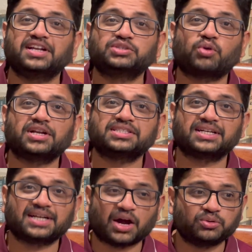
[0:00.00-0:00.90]
What is the
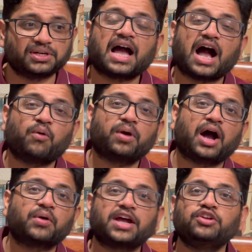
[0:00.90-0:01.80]
downtime? How
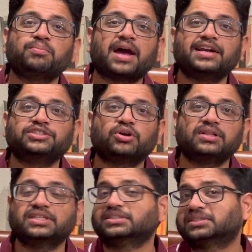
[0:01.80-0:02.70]
can you manage all
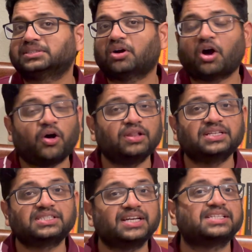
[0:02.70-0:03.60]
these
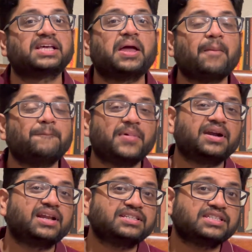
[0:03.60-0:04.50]
things?
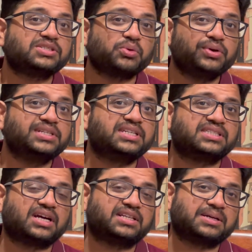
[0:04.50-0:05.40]
Maintenance is so easy.
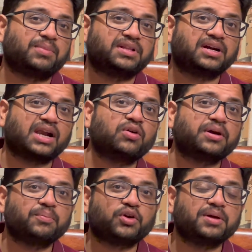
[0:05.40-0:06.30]
Some other cloud
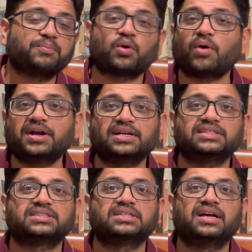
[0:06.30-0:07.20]
computing provider
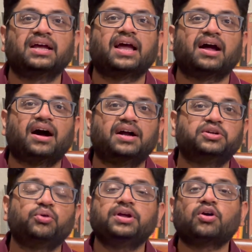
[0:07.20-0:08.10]
is
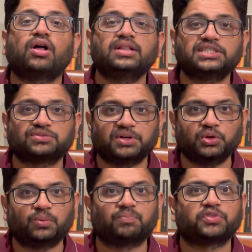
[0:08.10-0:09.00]
doing all this for
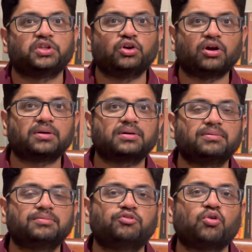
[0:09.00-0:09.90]
you. Your
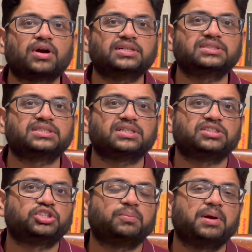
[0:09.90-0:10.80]
focus
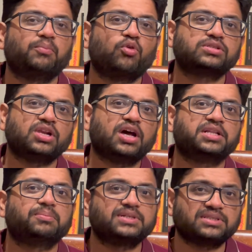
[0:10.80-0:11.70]
should be mostly on the
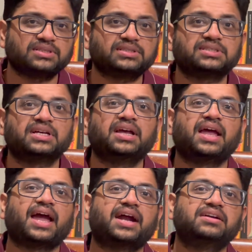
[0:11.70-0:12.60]
business
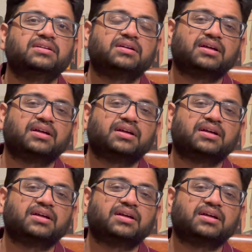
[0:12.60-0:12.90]
and